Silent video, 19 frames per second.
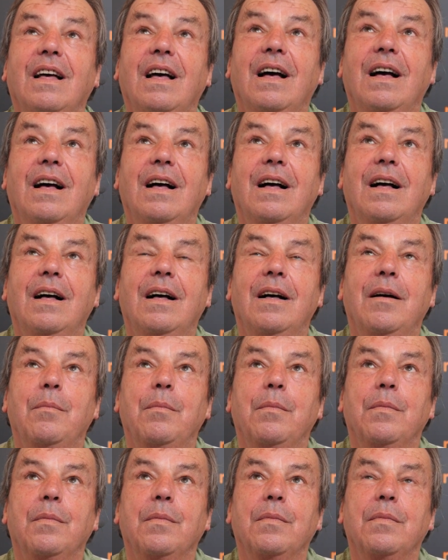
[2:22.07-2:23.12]

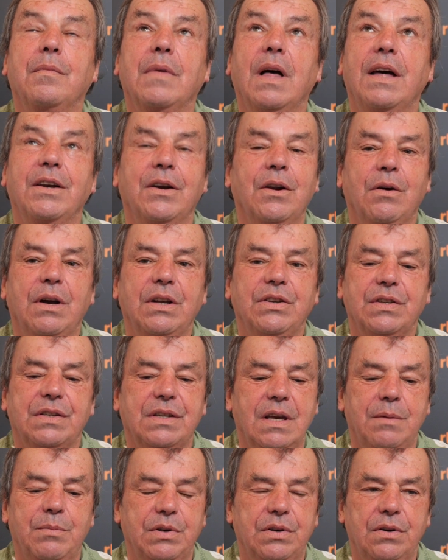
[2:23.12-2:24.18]
Um, I don't know, I just
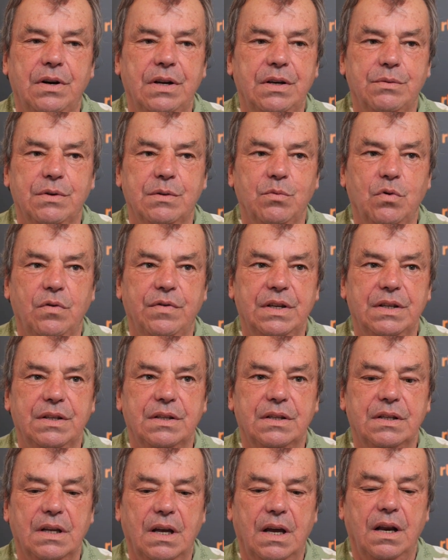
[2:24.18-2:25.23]
keep returning to his
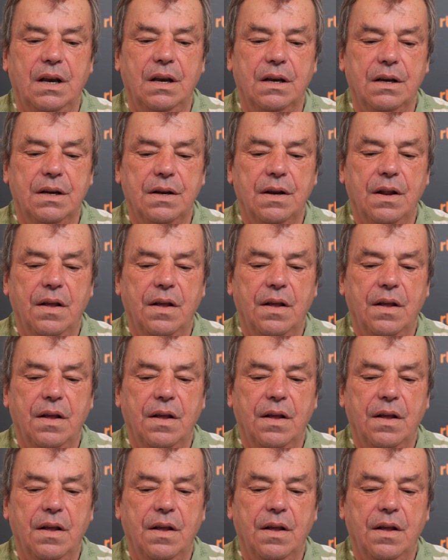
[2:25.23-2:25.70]
movies and